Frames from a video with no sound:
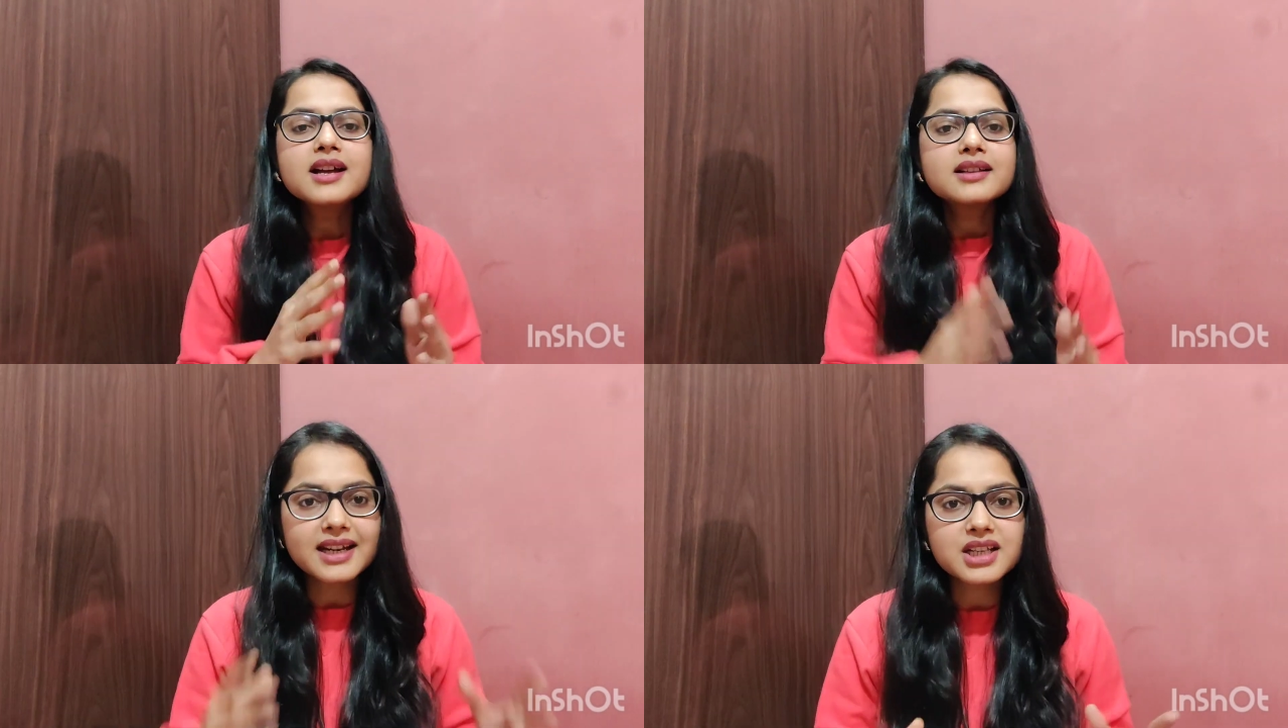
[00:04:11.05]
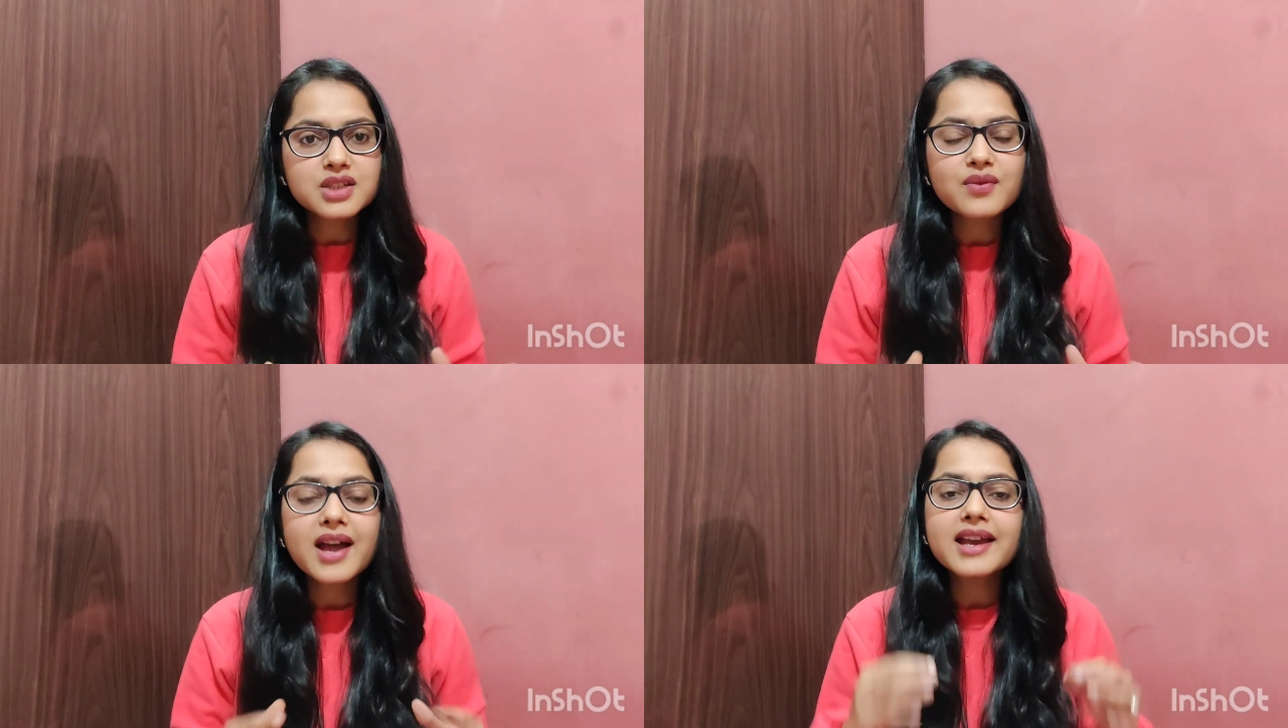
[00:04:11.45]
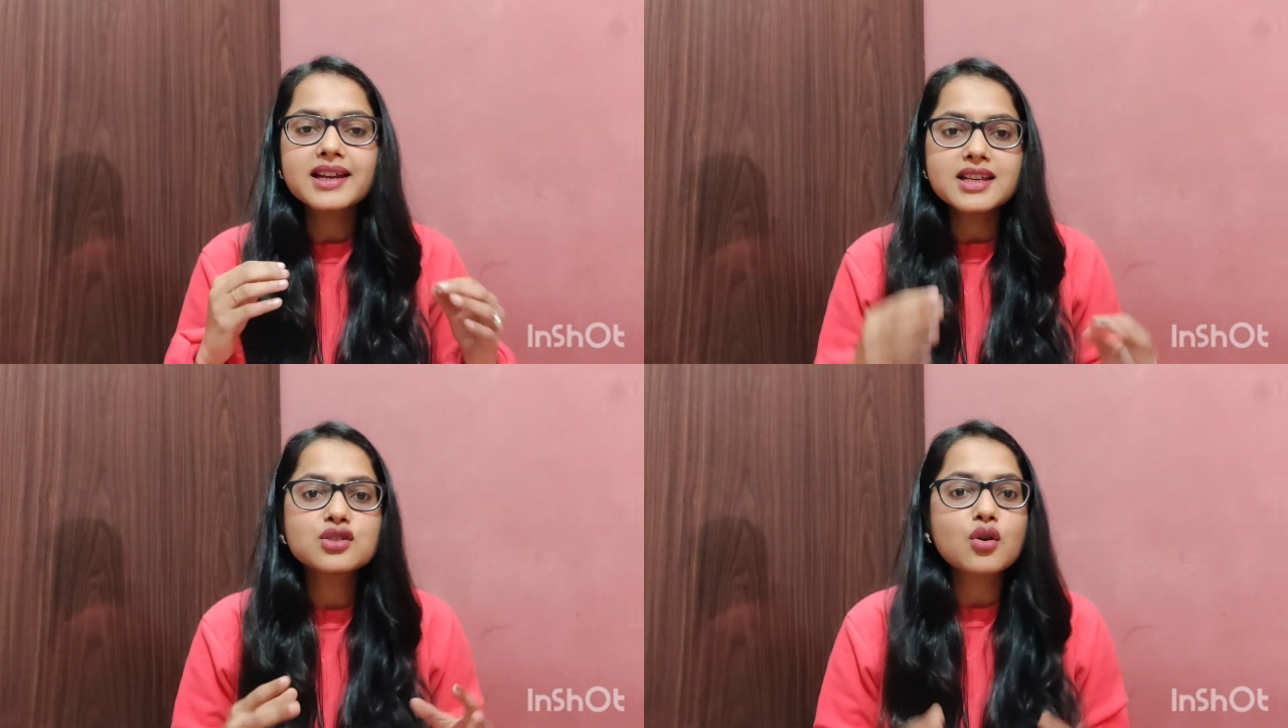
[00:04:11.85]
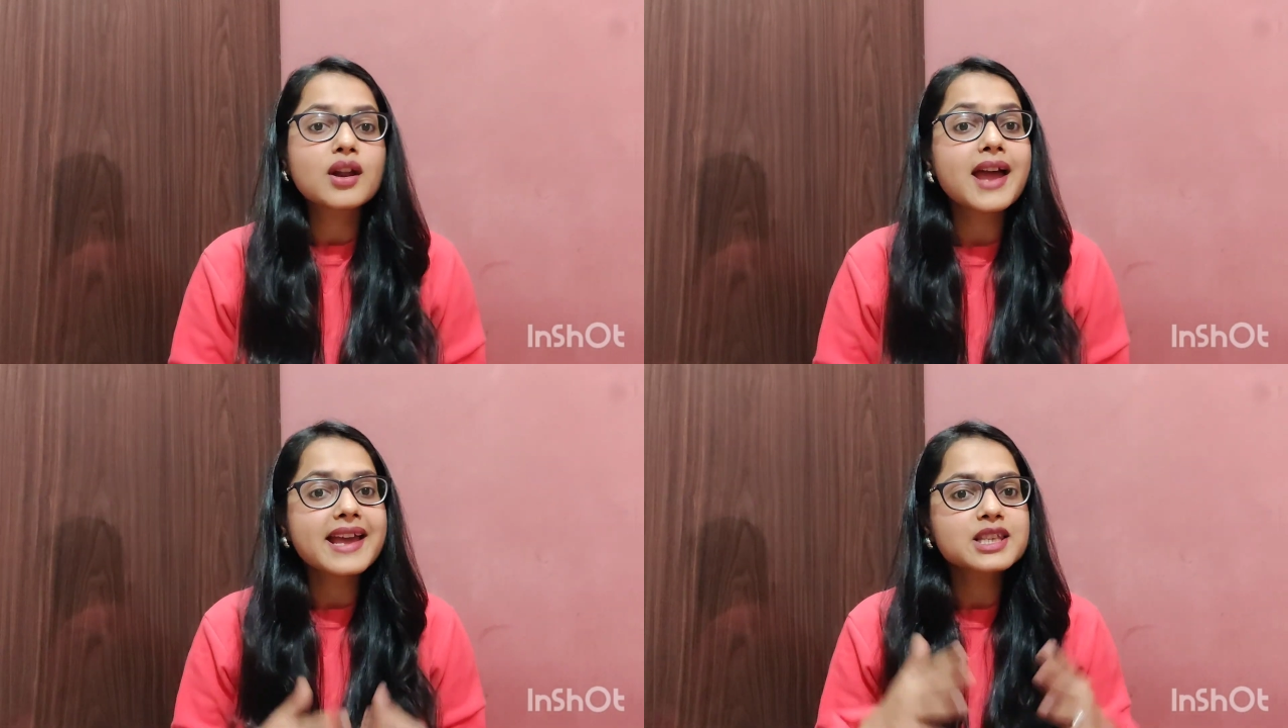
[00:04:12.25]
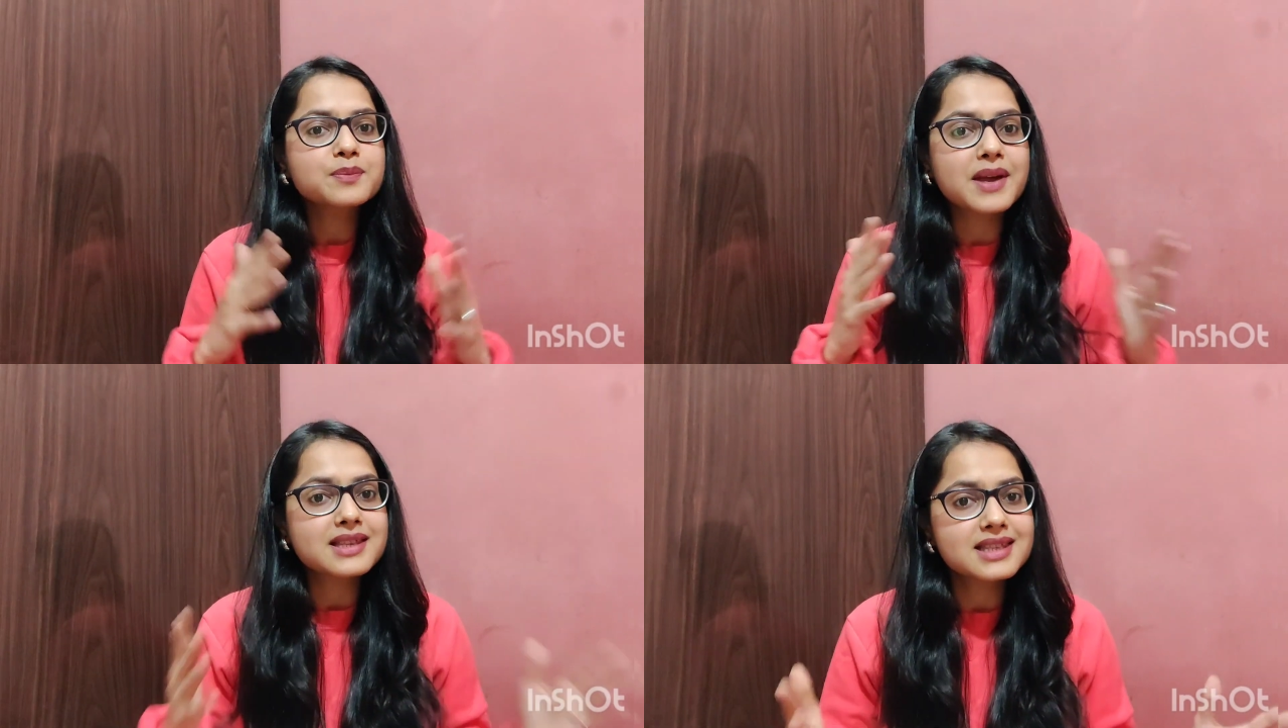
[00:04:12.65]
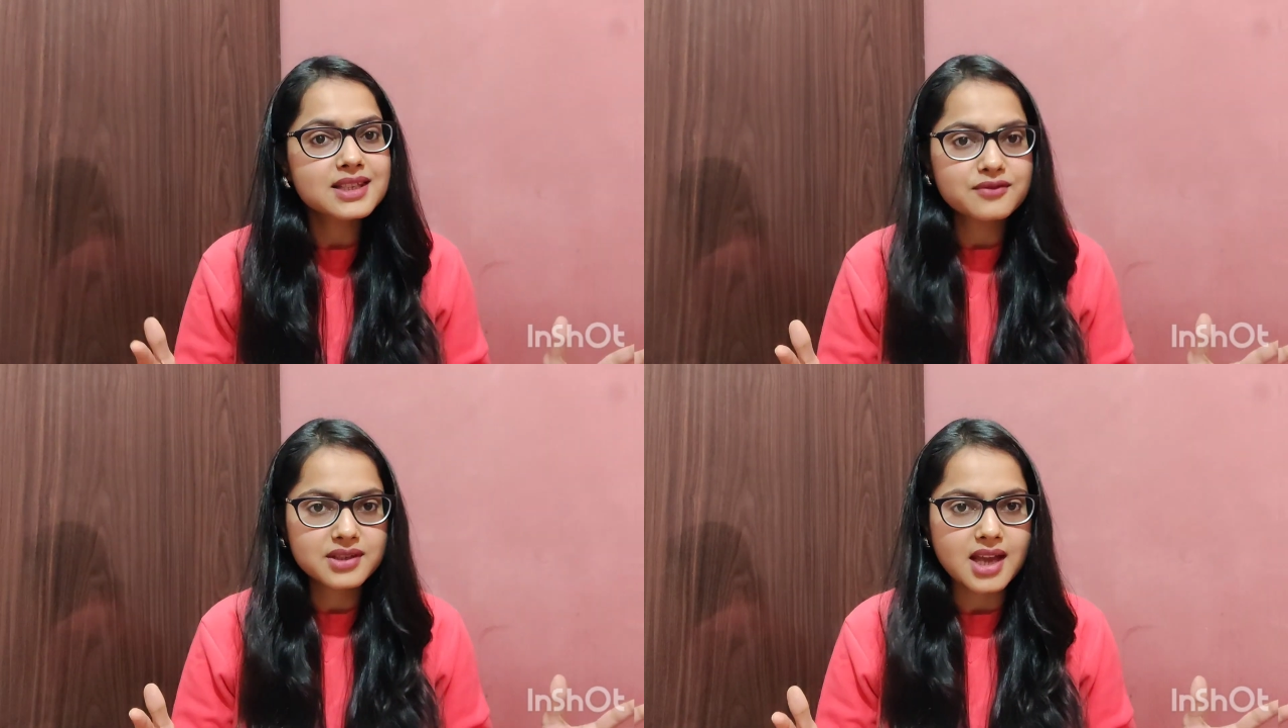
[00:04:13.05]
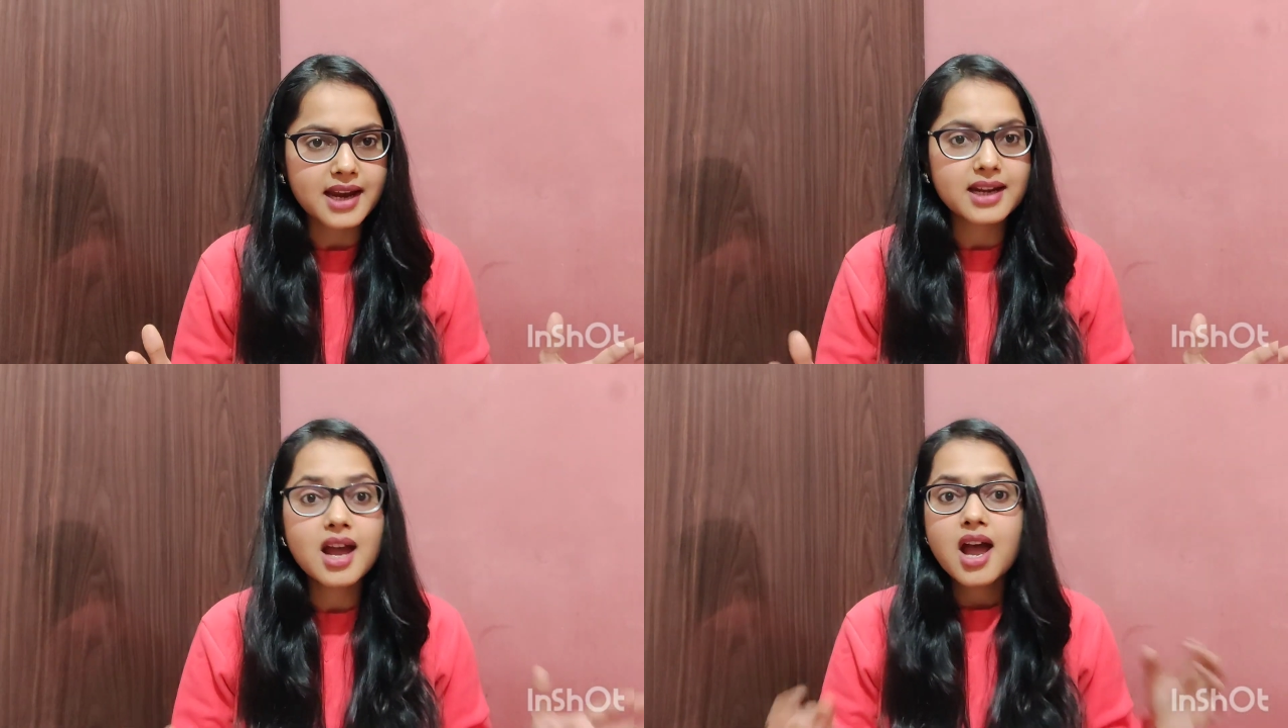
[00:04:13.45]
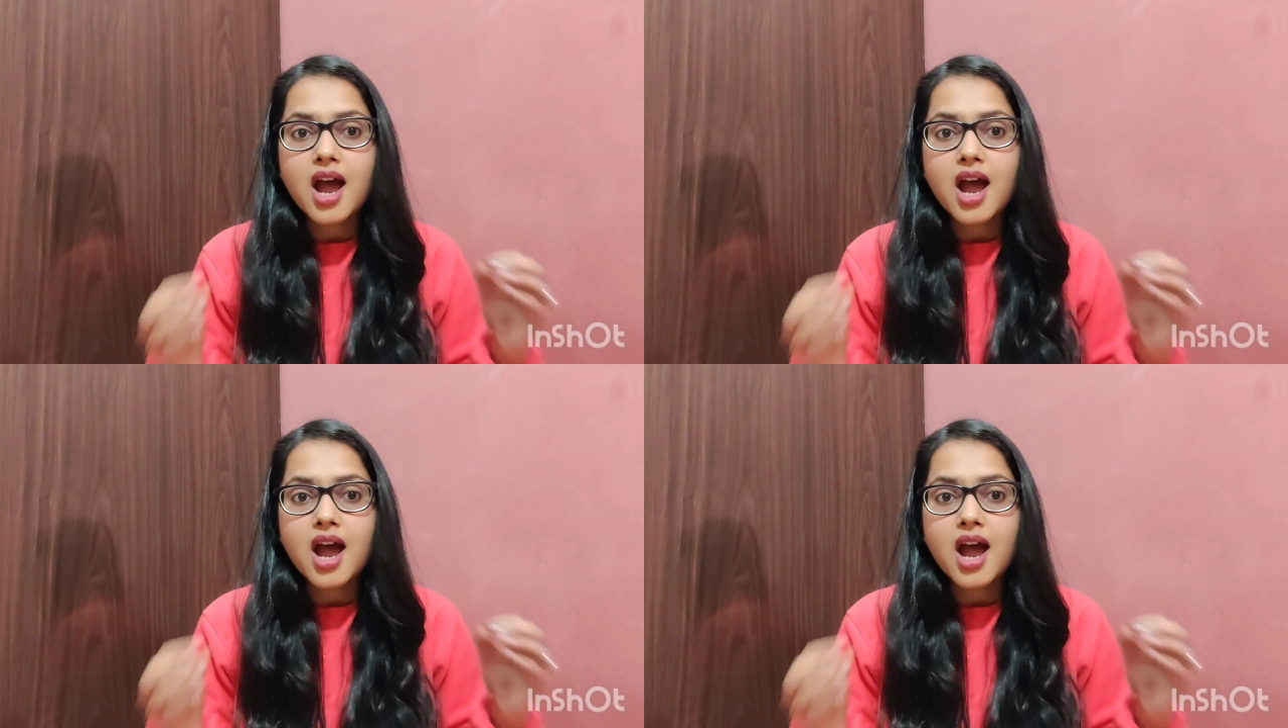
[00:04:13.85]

That is why it is on a expensive side.